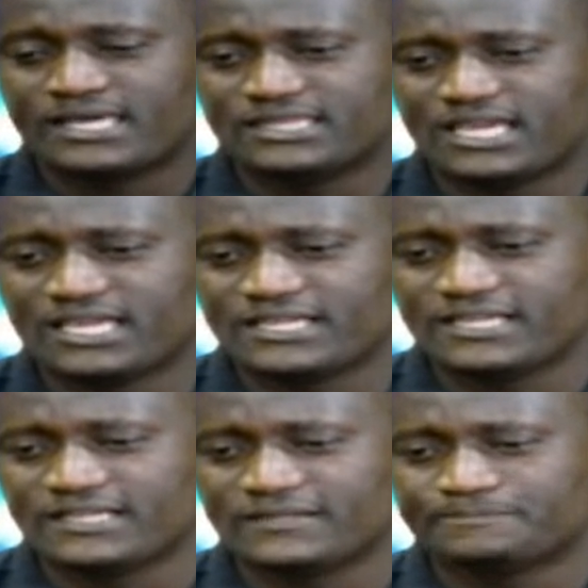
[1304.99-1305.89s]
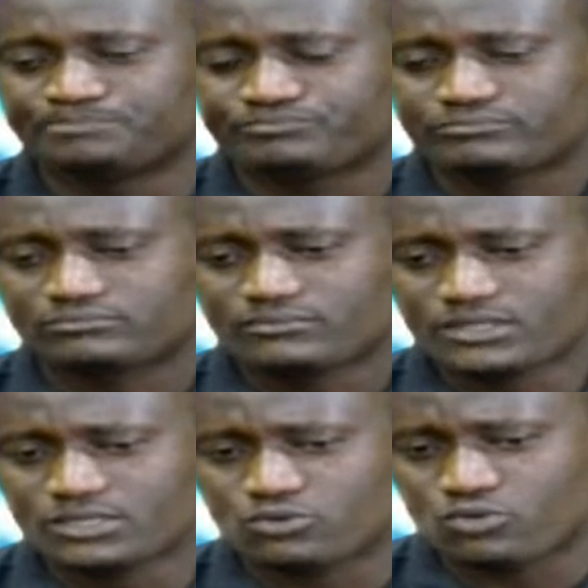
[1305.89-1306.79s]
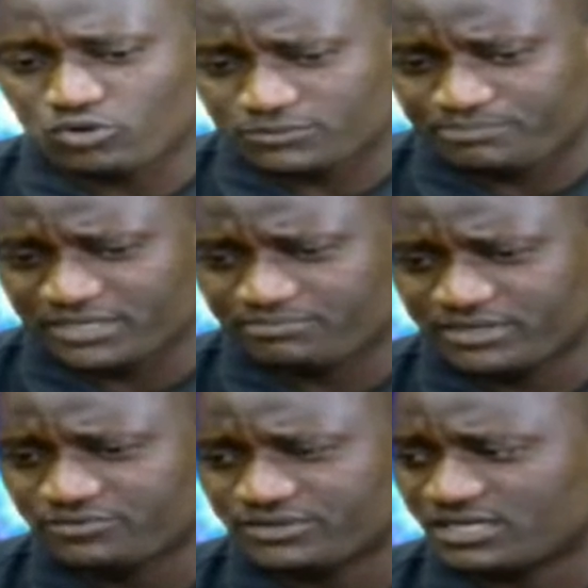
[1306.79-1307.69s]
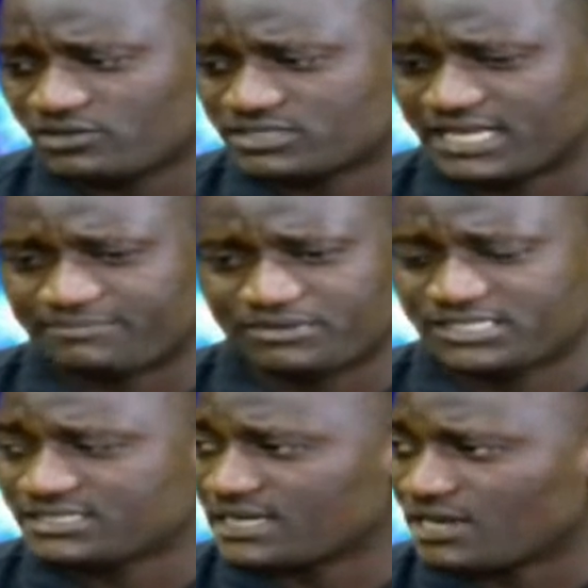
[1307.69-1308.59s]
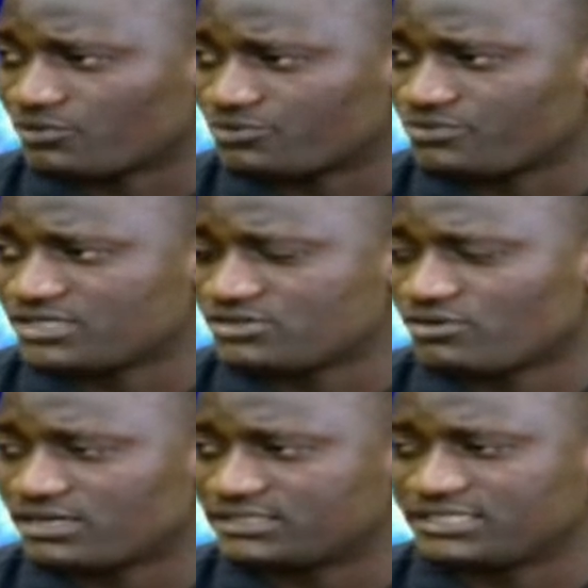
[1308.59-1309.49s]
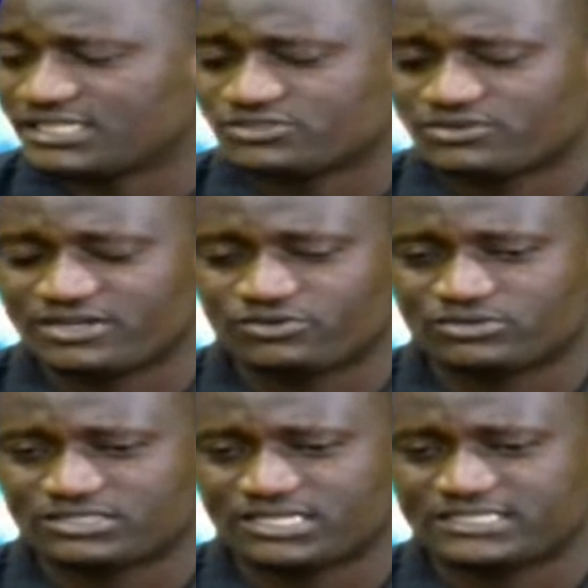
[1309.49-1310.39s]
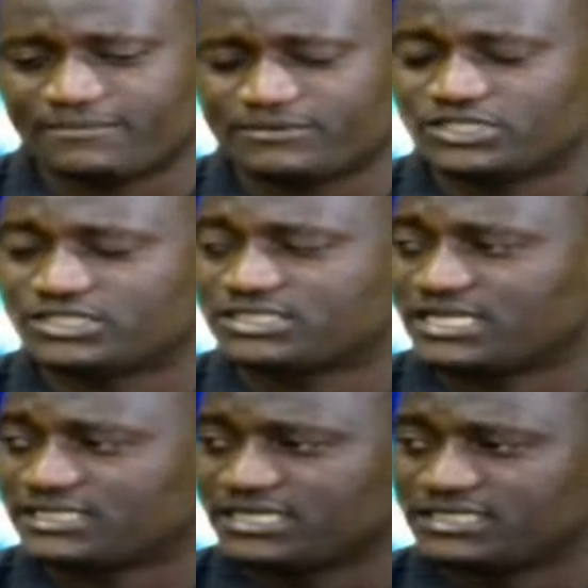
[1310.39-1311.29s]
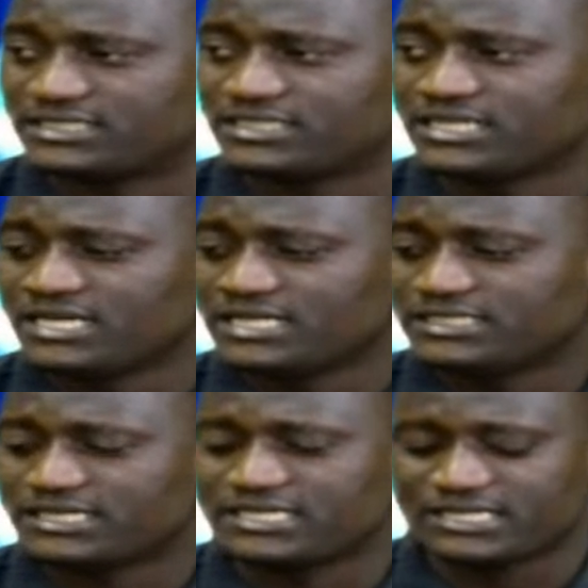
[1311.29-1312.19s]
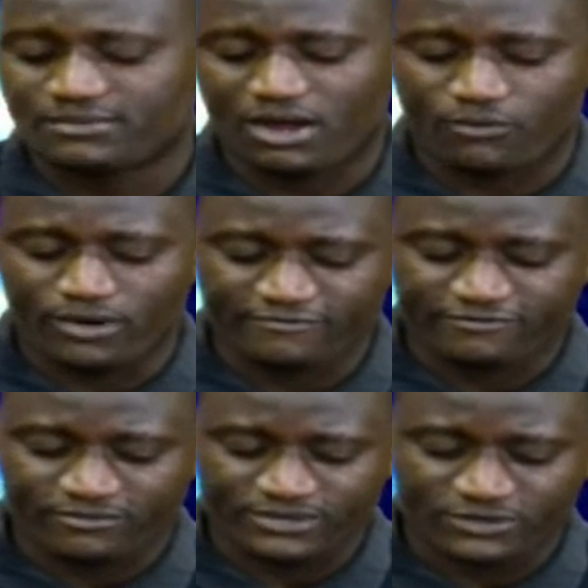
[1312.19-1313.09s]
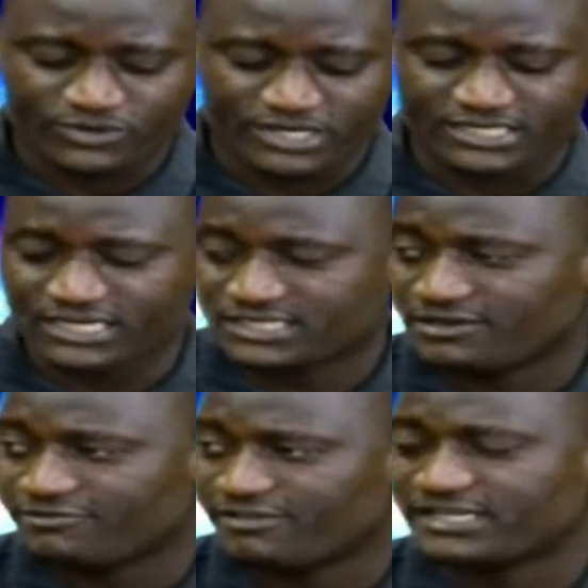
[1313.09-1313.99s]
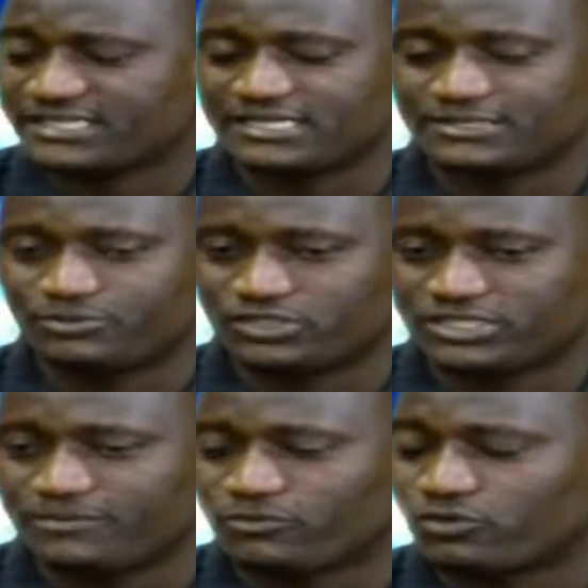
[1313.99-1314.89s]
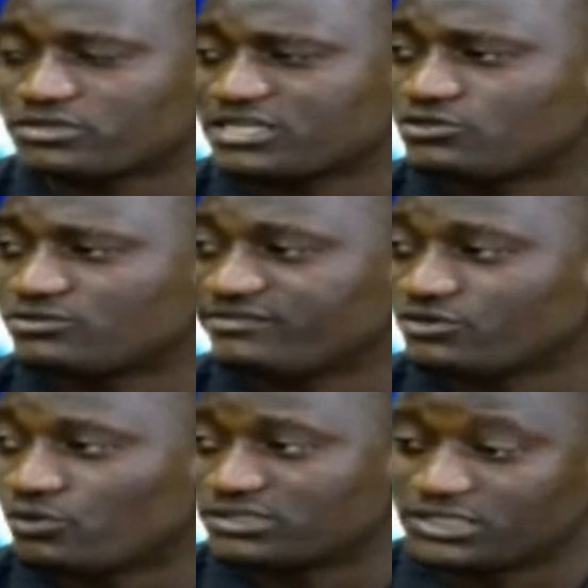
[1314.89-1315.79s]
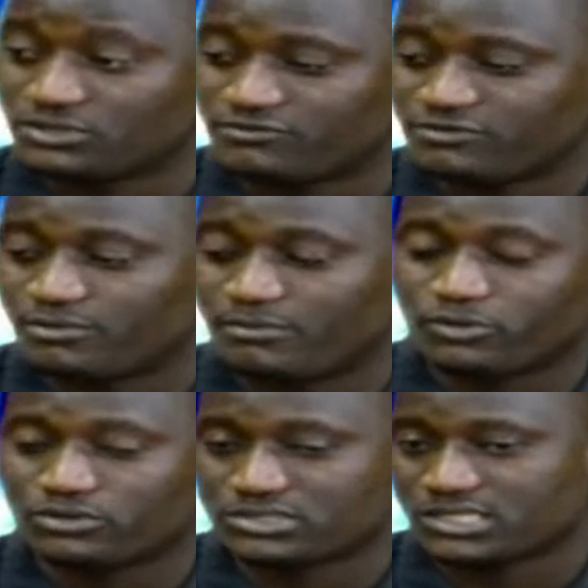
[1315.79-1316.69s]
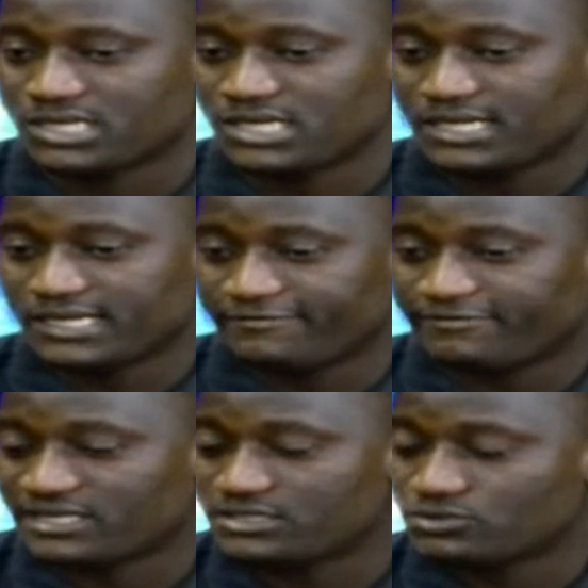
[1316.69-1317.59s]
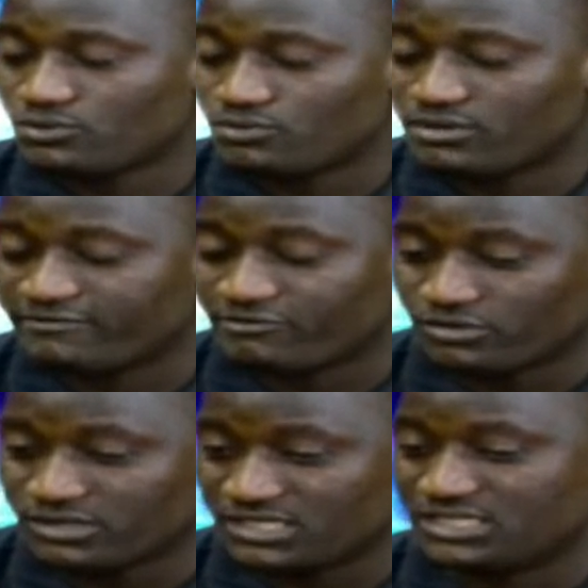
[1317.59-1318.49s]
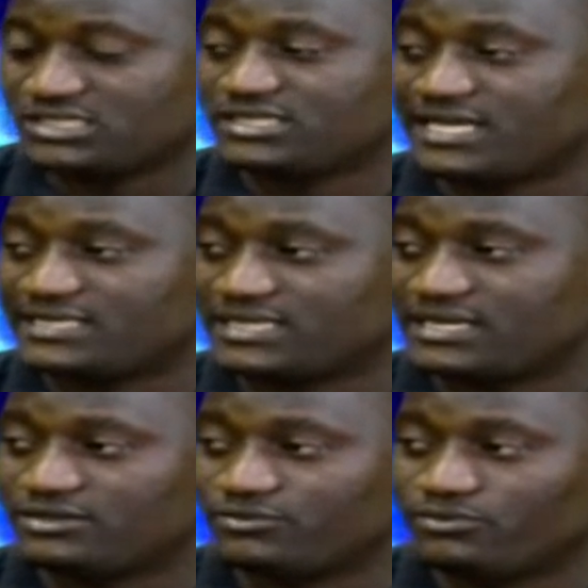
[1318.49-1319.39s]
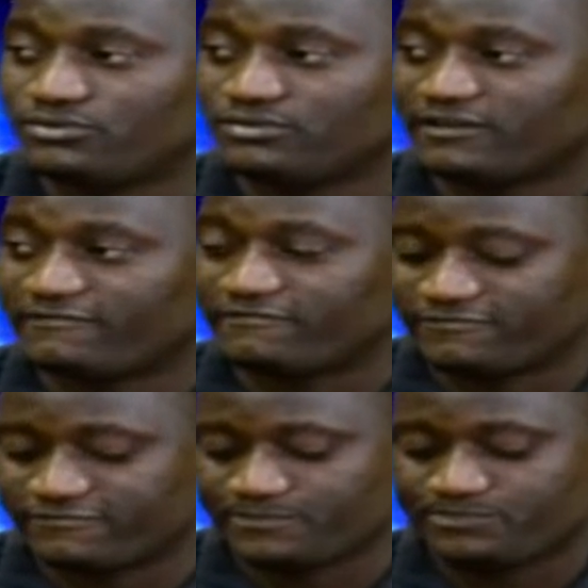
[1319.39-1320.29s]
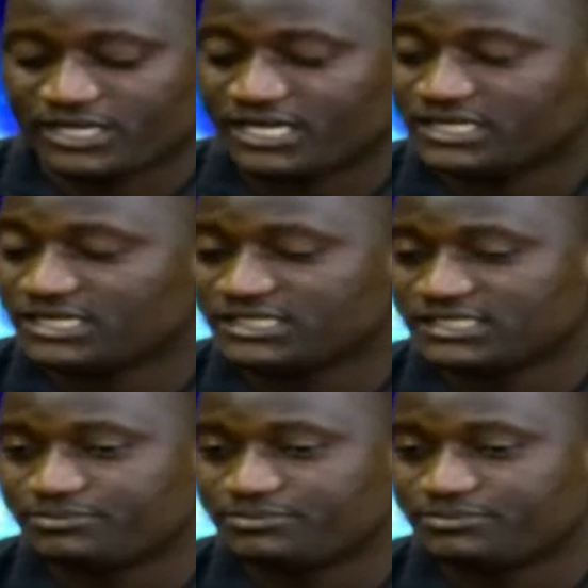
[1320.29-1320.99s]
They got big results like beating Zanaco 3-0 at National Edo Stadium. It started taking them away from that relegation fight and pushed them closer to even continental football, because if last season would have gone the distance and it wouldn't have ended it